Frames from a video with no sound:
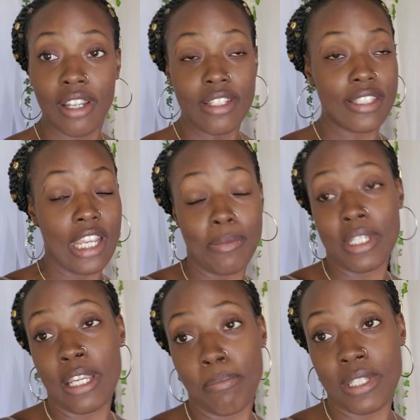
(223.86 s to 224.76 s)
it's time
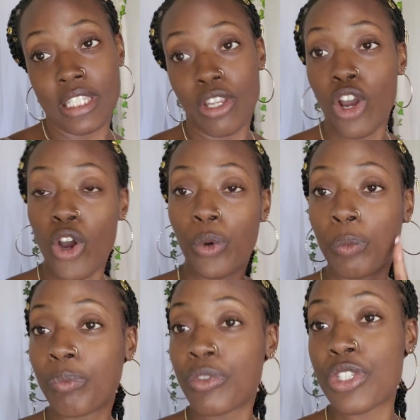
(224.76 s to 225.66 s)
to get busy.
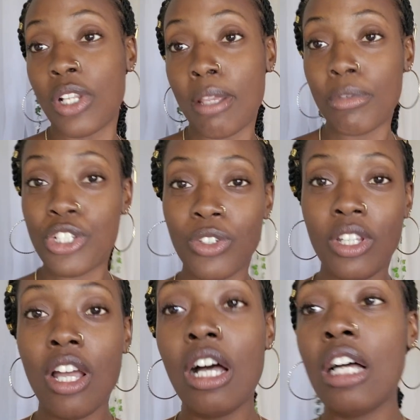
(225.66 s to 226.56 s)
Oh, so let me show
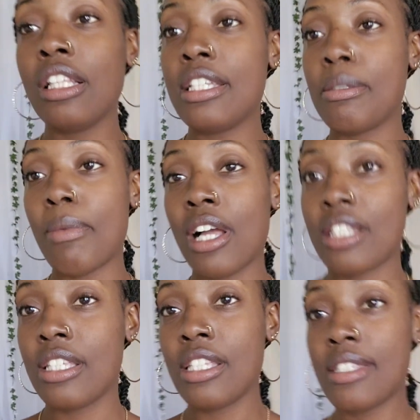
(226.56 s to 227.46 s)
y'all all these
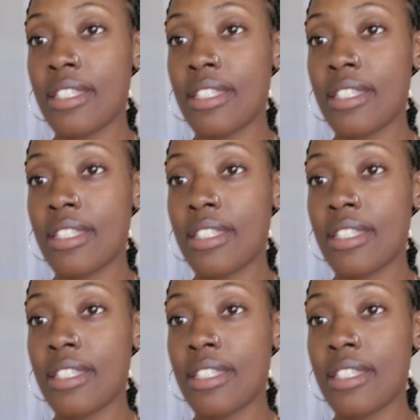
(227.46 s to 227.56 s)
boxes.